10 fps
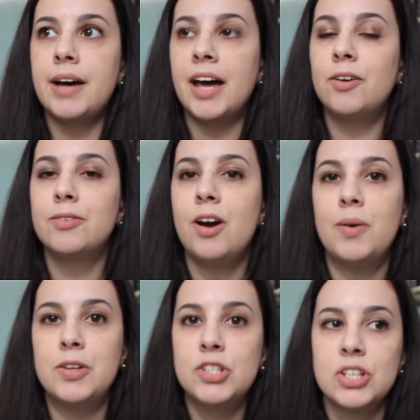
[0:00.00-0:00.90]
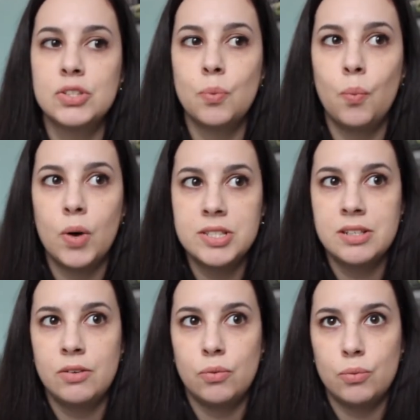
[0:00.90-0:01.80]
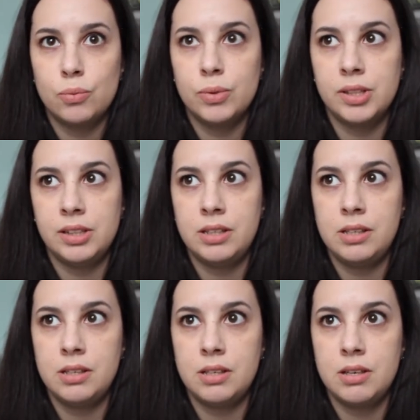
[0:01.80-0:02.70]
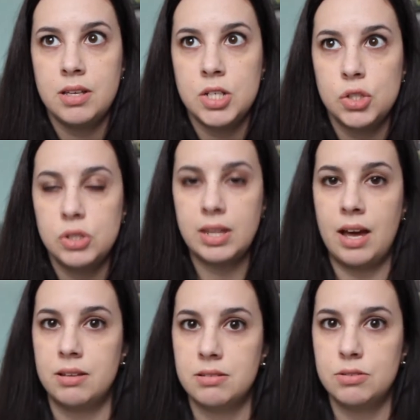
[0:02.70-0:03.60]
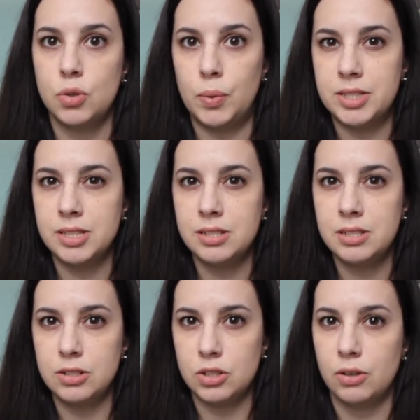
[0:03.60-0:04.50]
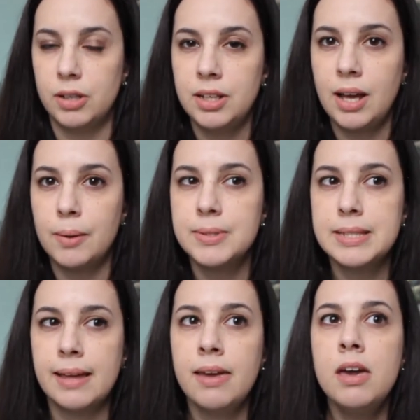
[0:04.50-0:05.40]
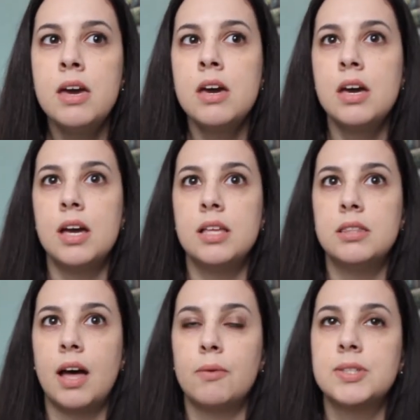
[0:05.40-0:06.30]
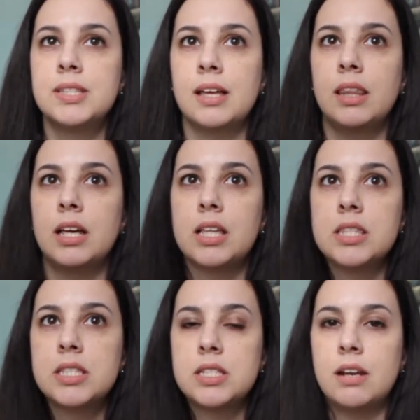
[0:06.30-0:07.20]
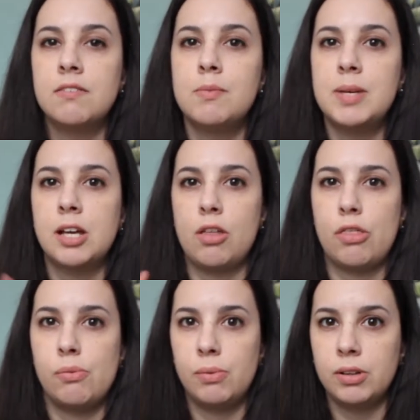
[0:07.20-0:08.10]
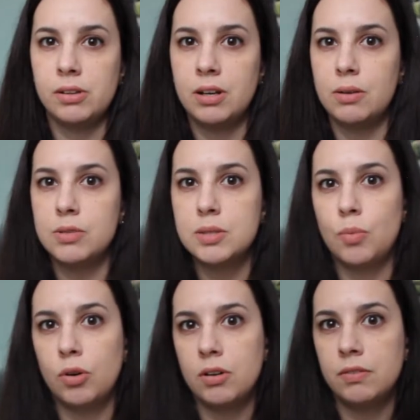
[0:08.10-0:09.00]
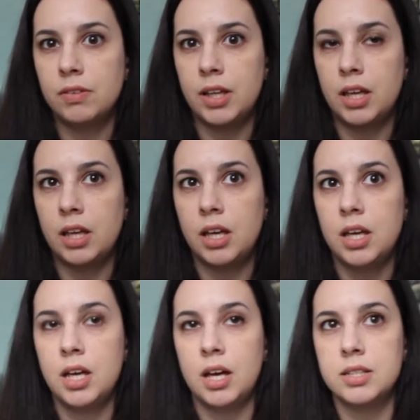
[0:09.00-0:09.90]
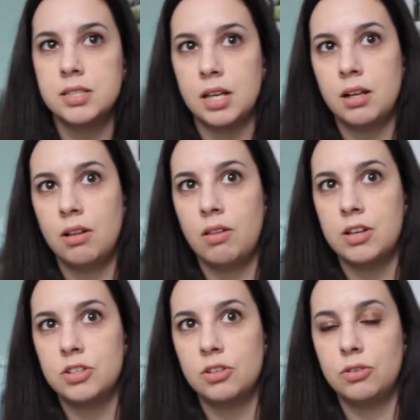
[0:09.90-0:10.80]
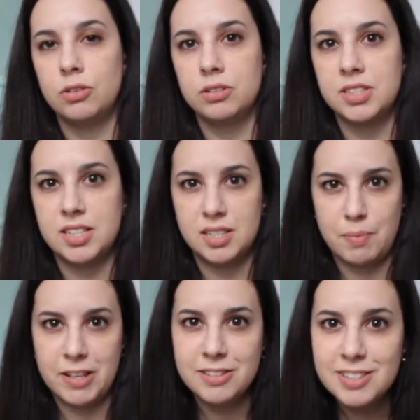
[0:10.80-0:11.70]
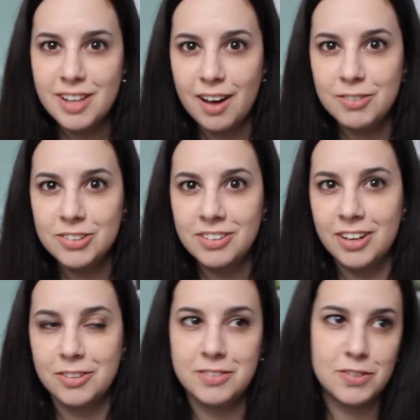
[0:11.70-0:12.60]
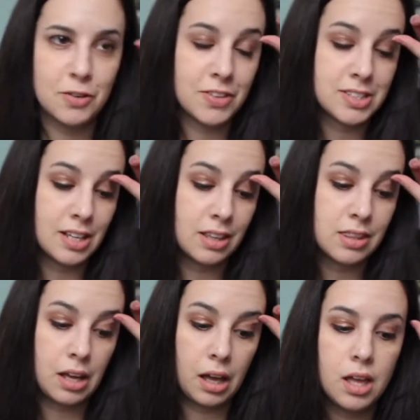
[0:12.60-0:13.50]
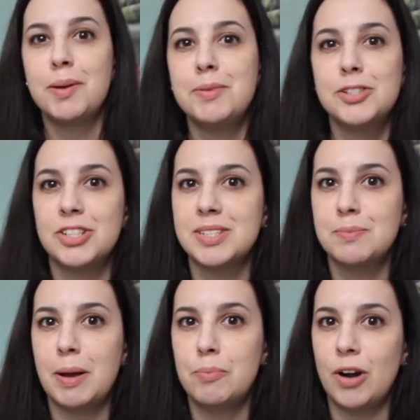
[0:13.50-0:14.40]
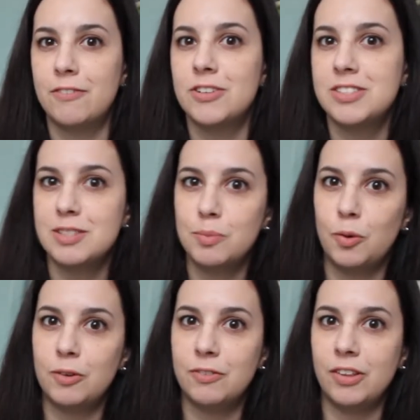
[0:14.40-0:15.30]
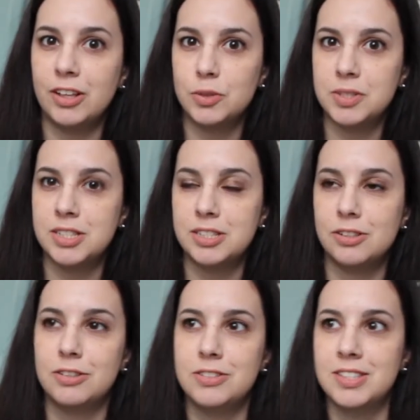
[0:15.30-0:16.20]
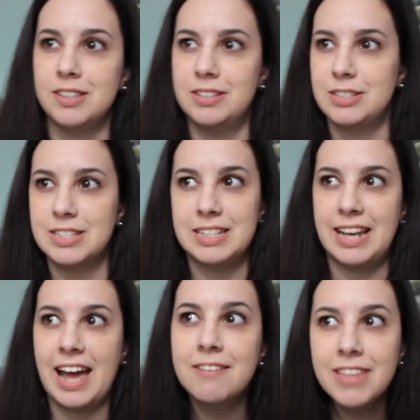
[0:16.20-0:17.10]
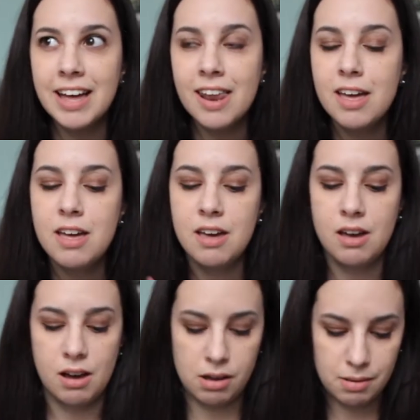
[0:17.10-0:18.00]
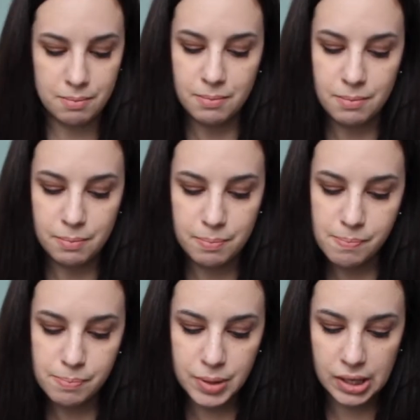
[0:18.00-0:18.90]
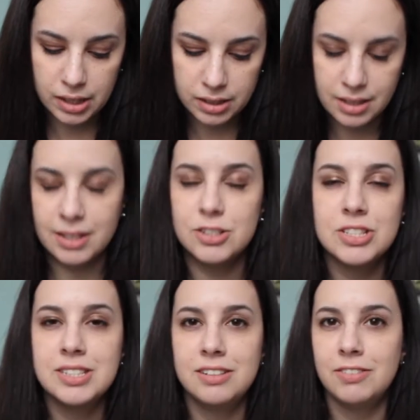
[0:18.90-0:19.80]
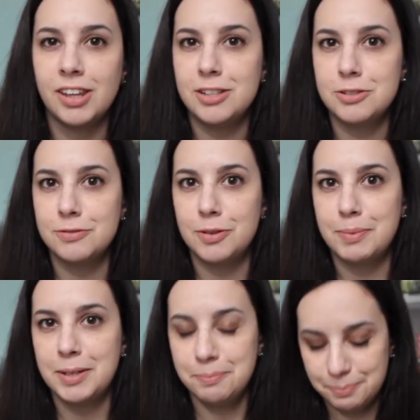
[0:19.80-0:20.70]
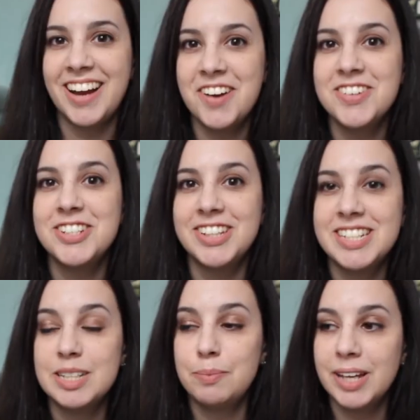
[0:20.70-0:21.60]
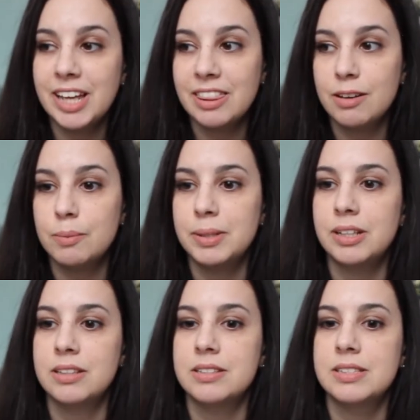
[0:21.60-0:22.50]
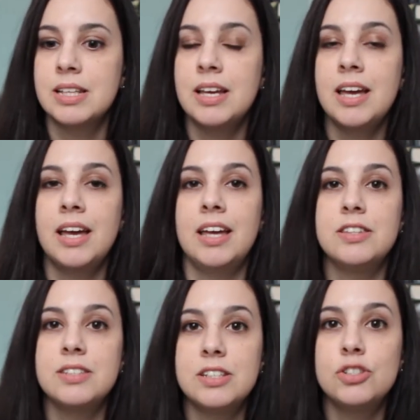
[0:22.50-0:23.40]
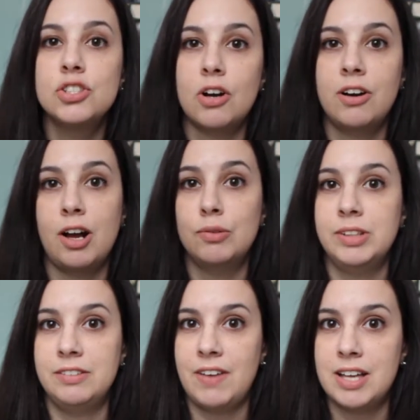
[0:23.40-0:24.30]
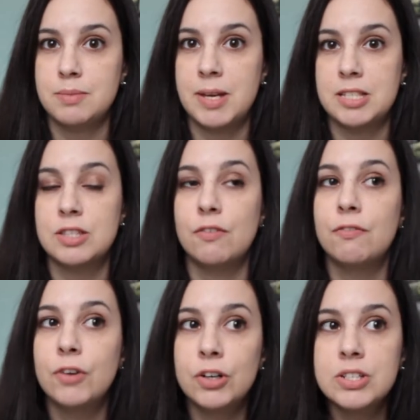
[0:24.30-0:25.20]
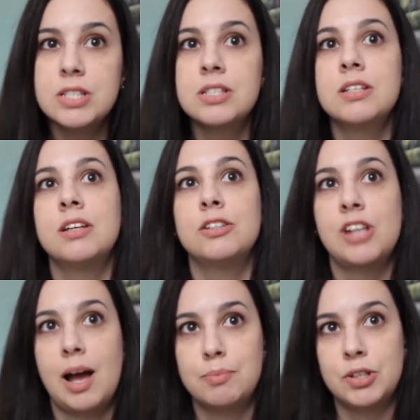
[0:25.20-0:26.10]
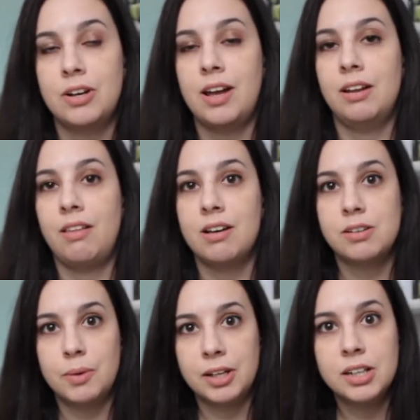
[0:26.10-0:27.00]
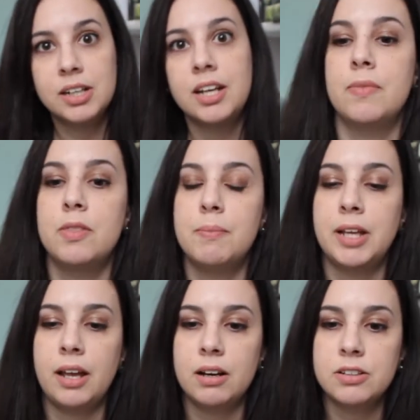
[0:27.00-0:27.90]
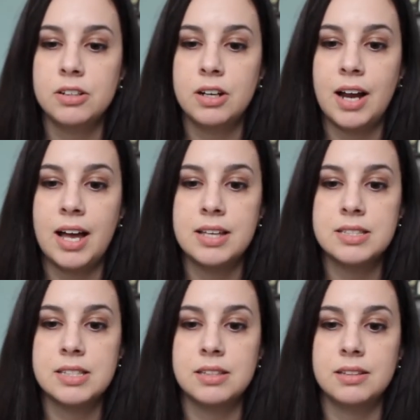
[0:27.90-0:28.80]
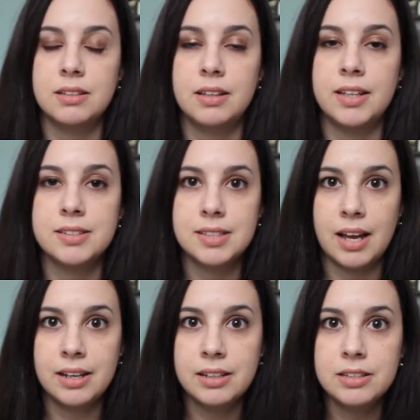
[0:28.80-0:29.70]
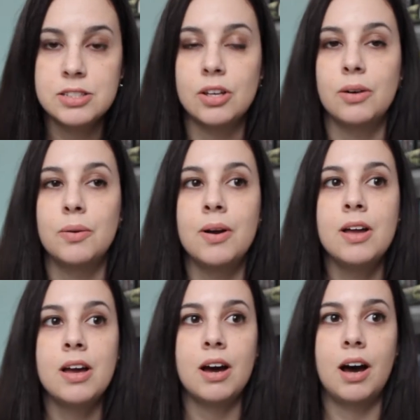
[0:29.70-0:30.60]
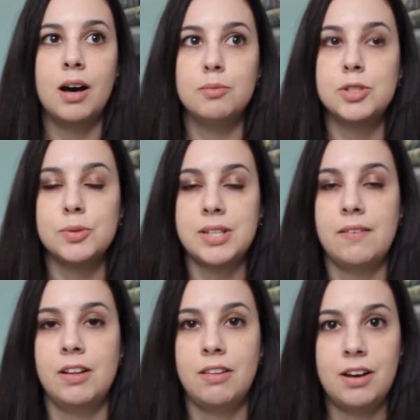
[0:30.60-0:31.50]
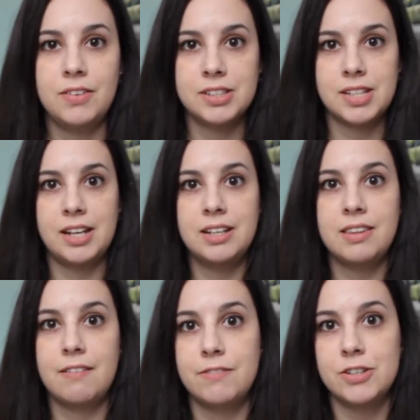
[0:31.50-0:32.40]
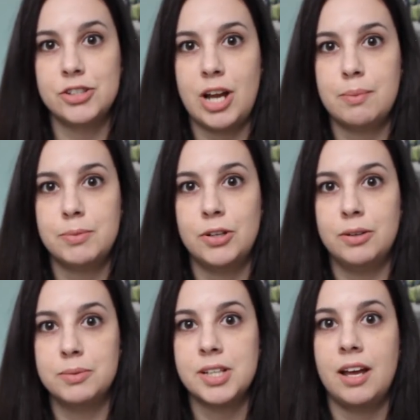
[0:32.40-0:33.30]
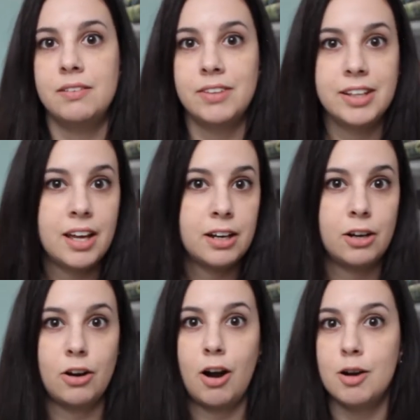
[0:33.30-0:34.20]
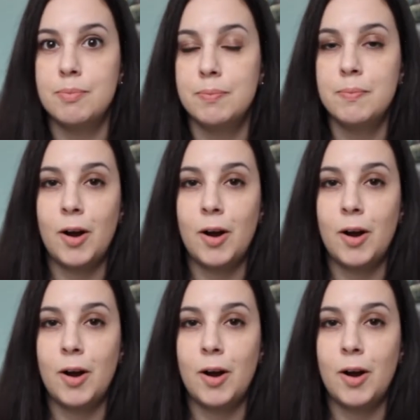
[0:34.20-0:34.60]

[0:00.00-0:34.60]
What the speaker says: I don't know, it just wasn't really that twisty and turny. I would say like instead of it being a thriller, it was more of like a psychological suspense novel. I don't even know if that's like a thing. Maybe it's just my preference is more for like twists and turns, and it just didn't have that. But yeah, it just didn't really do it for me. I originally did pick it though because it did start out really fast-paced. The first chapter had a lot going on. The main character has anxiety, so she was having a lot of anxiety in that first chapter, and it was kind of like getting your heart